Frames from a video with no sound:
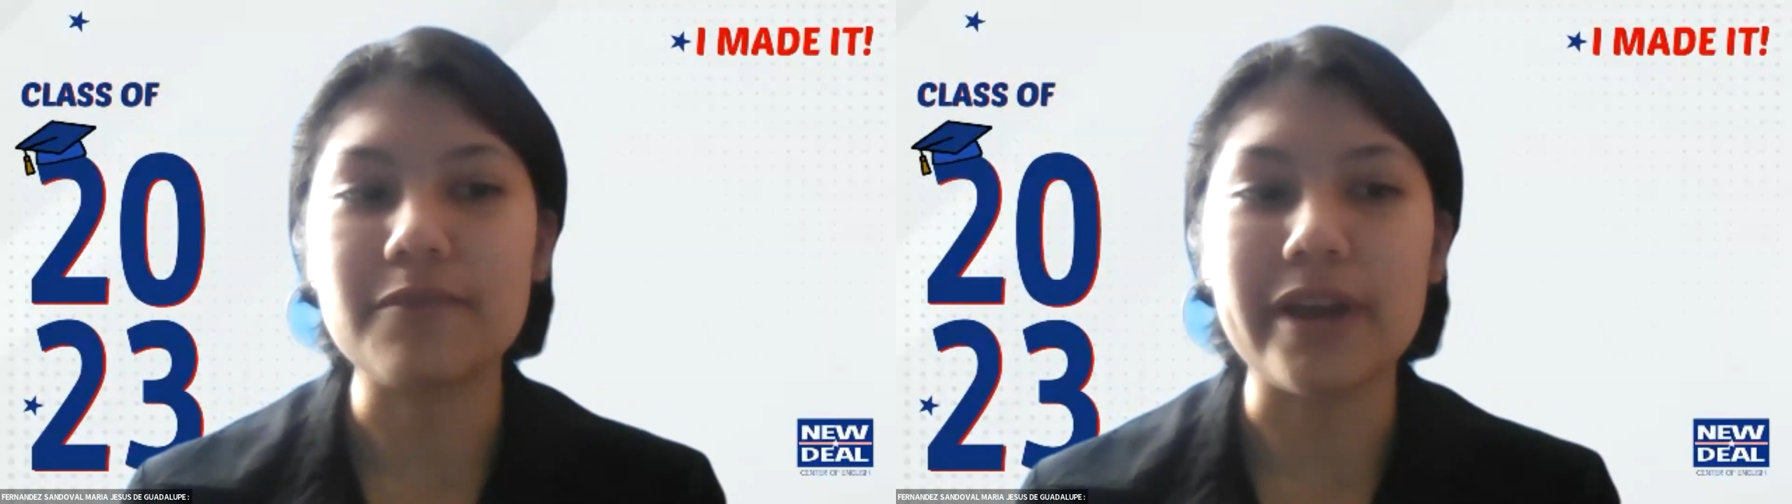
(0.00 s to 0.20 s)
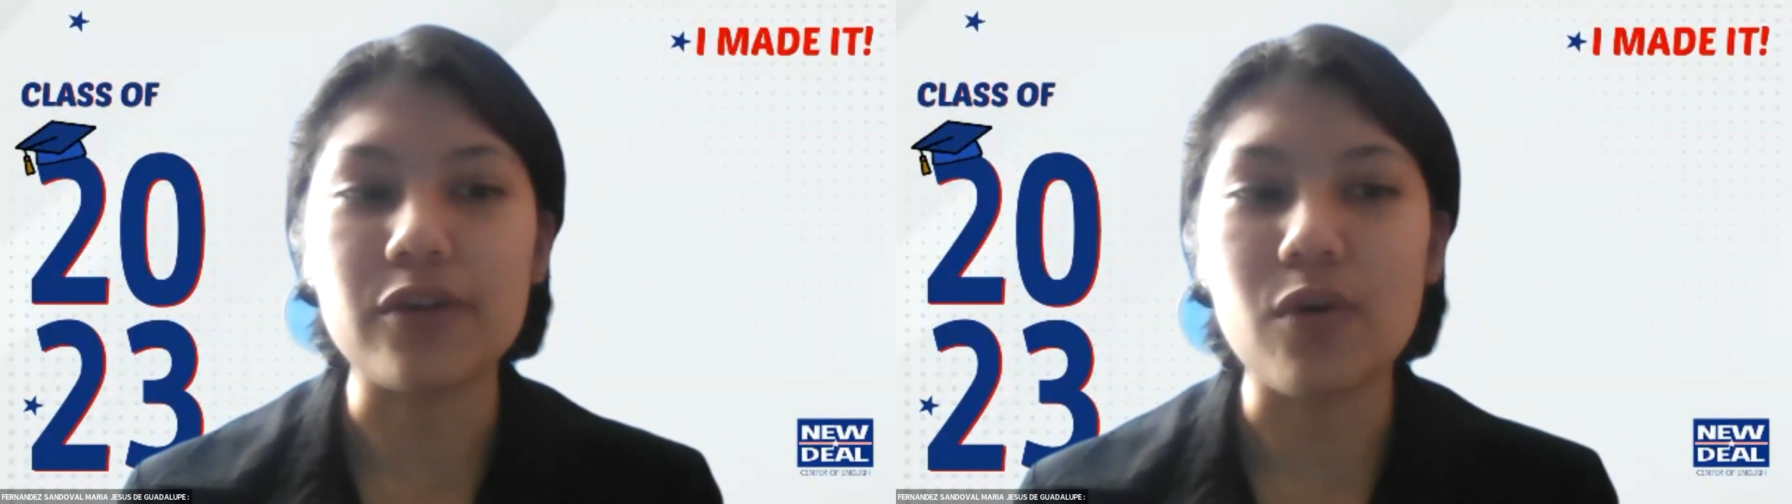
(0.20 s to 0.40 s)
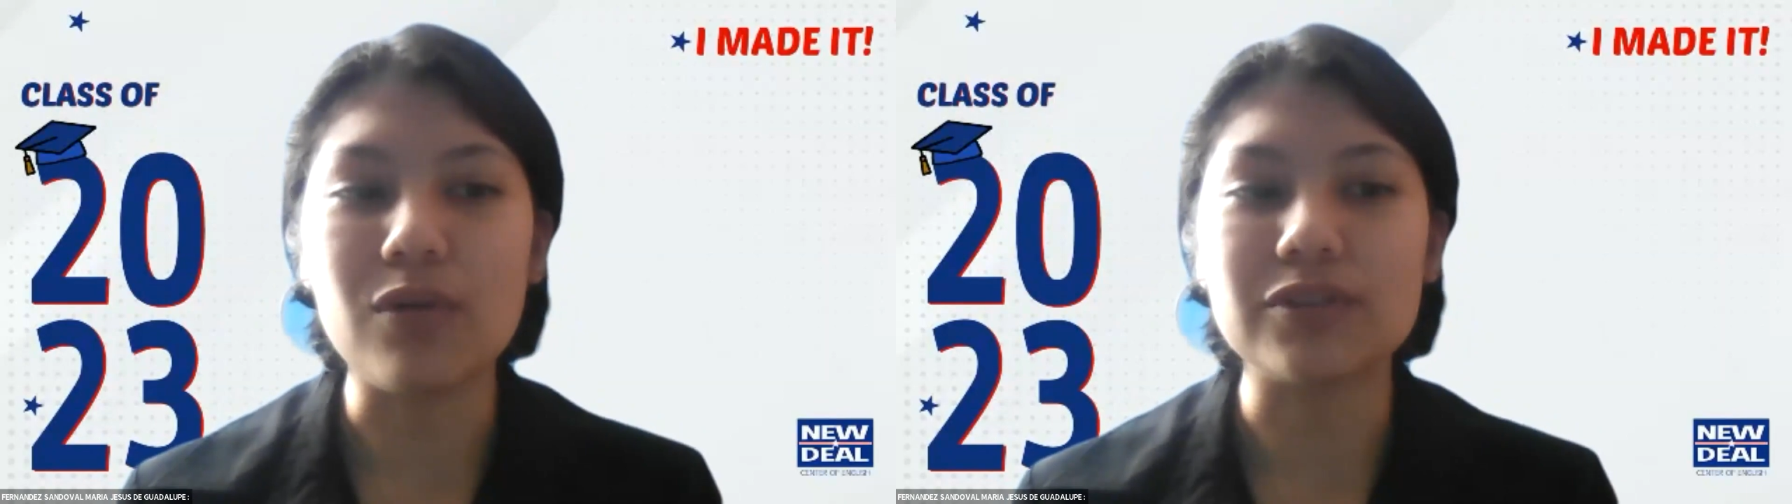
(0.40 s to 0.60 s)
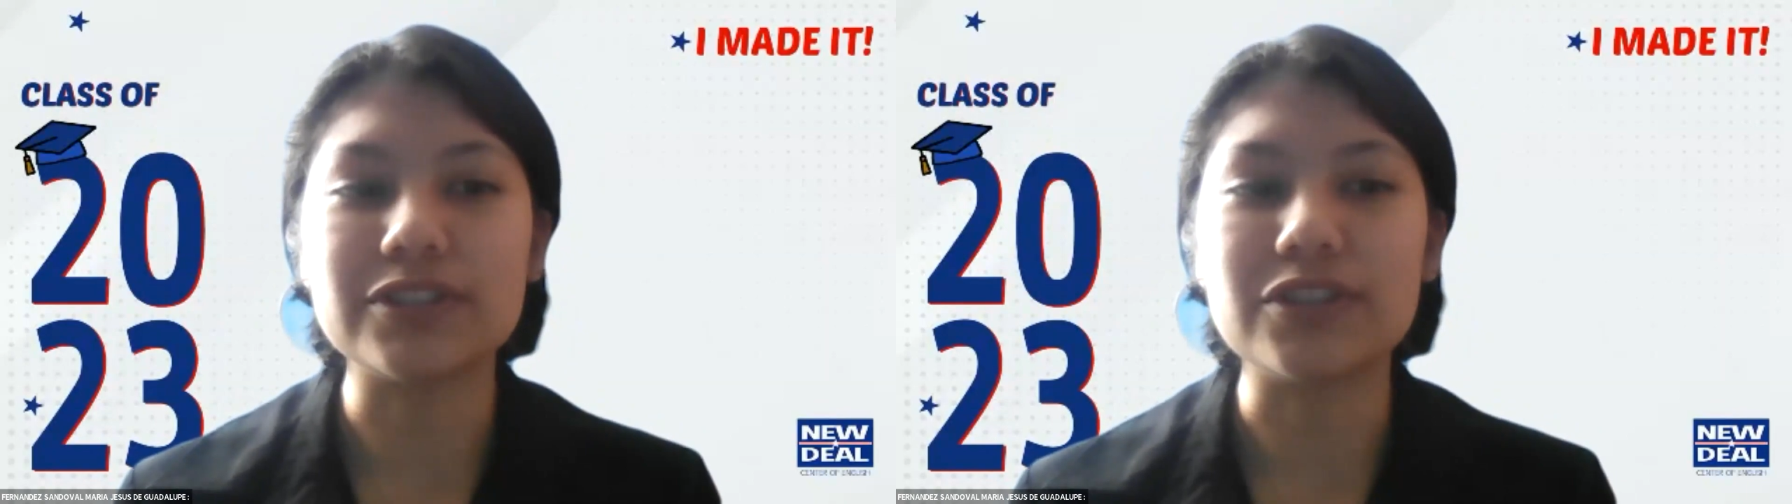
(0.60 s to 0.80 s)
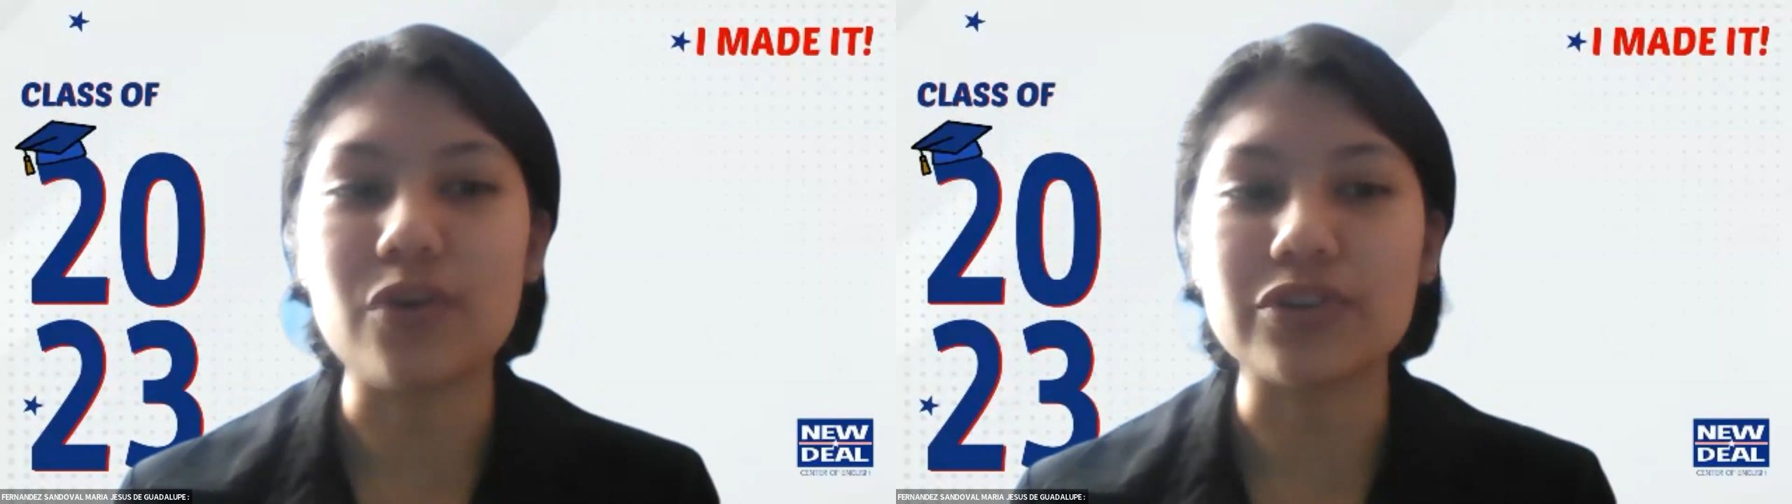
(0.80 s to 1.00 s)
my
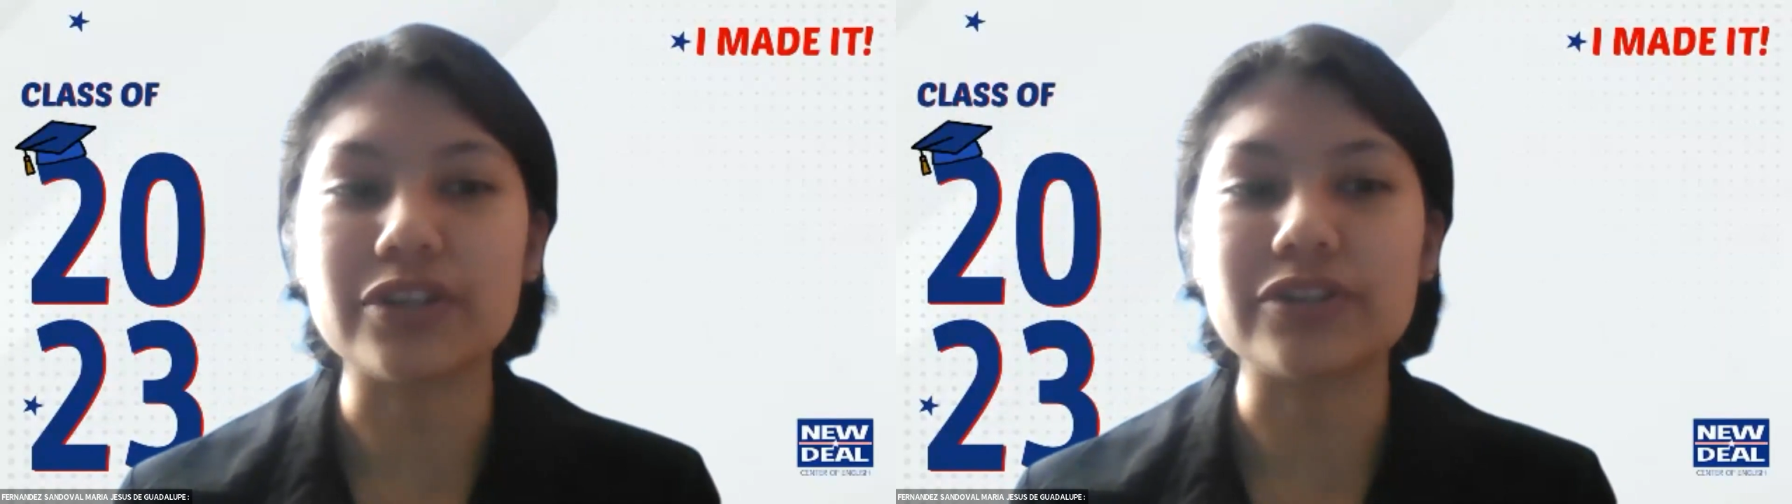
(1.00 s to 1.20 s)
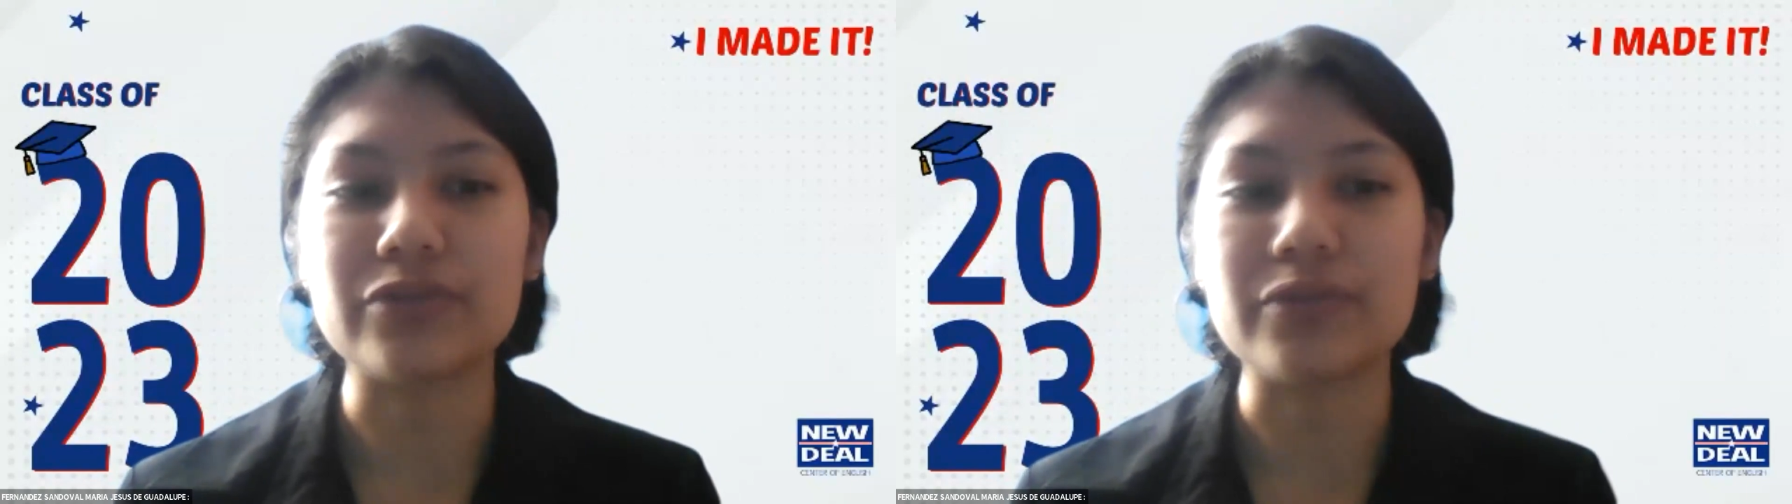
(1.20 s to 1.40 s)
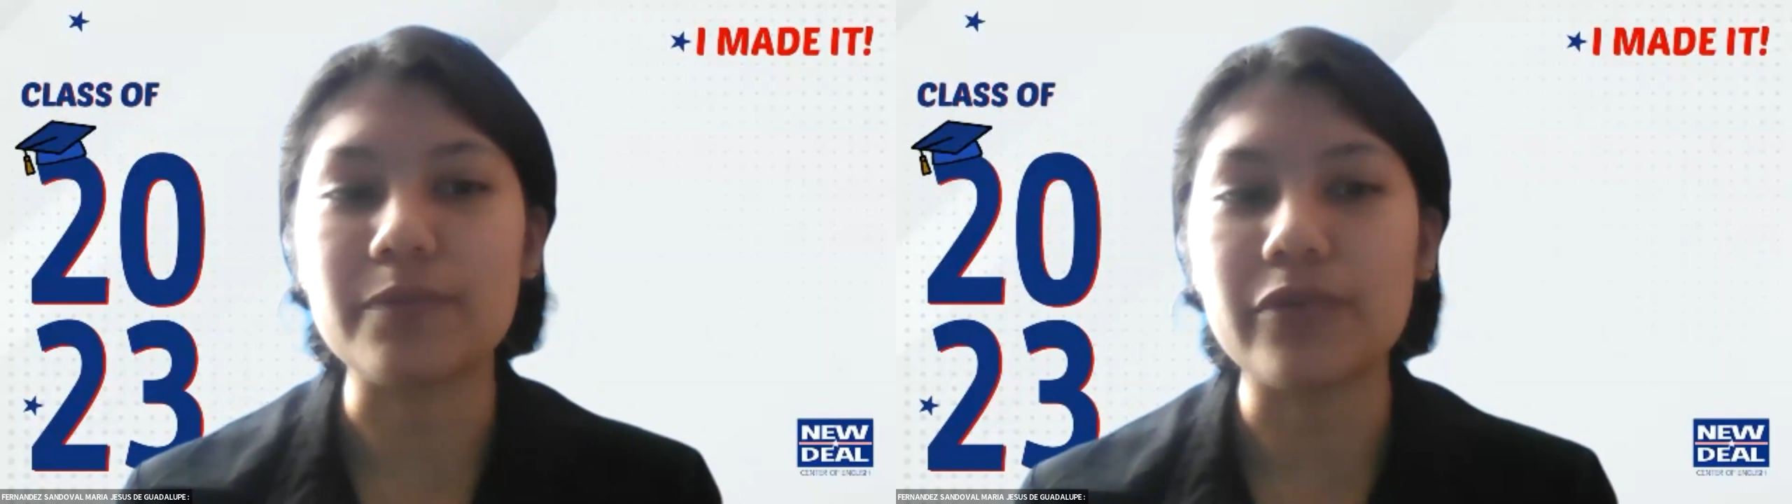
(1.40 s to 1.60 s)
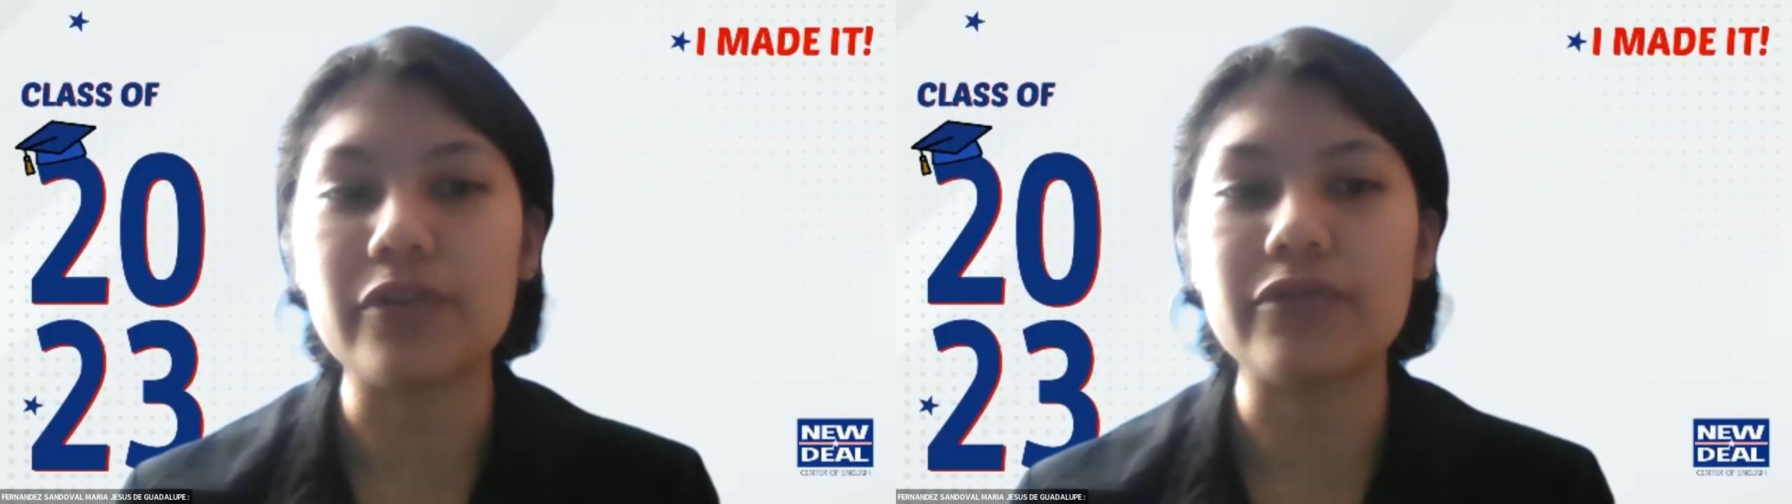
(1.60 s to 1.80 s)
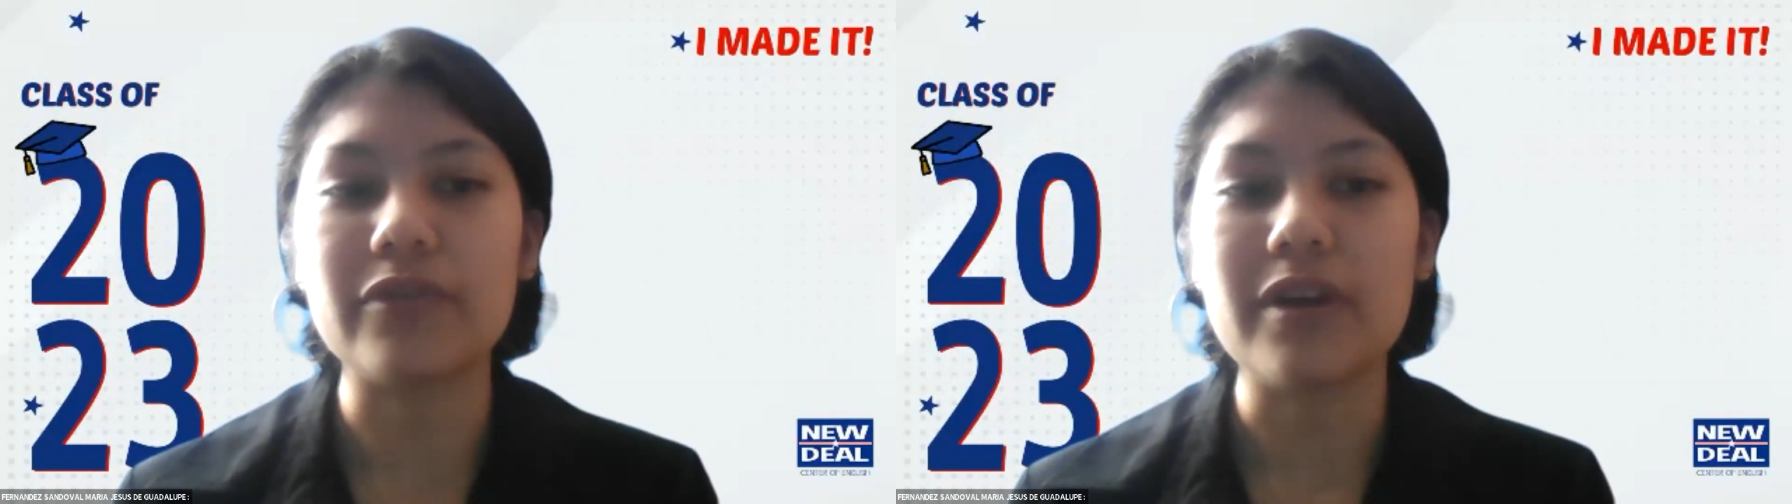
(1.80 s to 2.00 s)
goals in order to improve